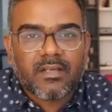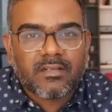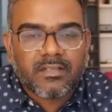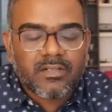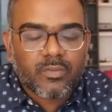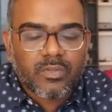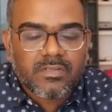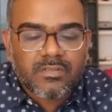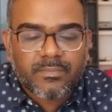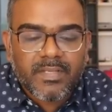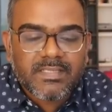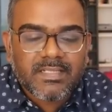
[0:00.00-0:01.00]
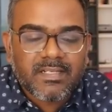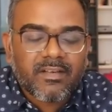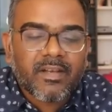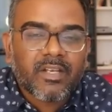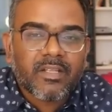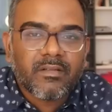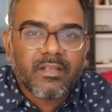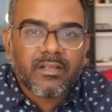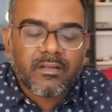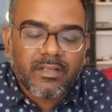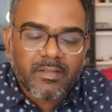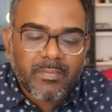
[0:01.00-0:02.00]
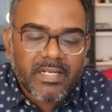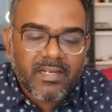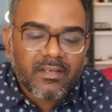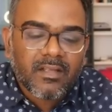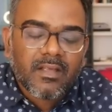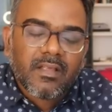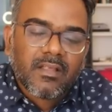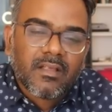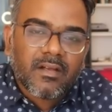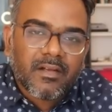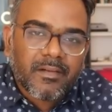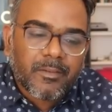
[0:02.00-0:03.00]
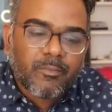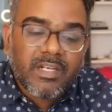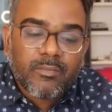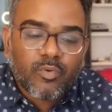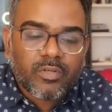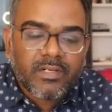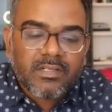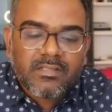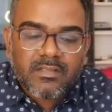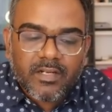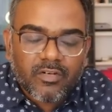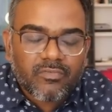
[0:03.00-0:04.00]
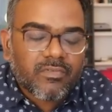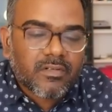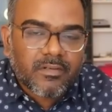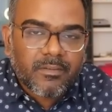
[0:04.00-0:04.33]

and it was basically trying to imitate William O'Neill's kind of